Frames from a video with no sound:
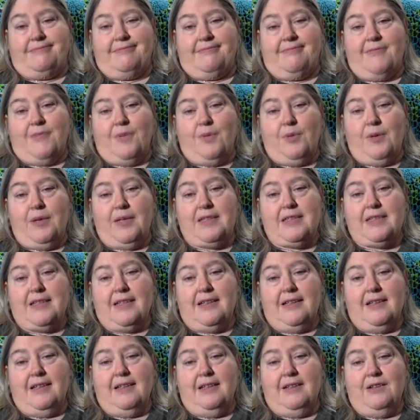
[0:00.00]
Nobody
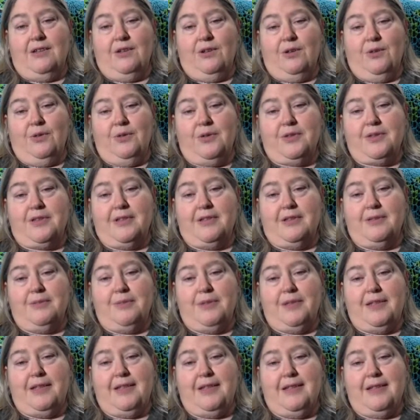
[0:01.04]
said getting old was going to be
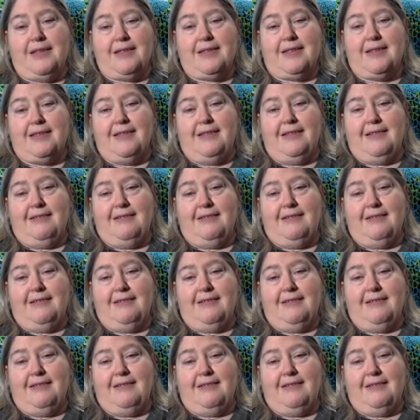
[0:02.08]
easy.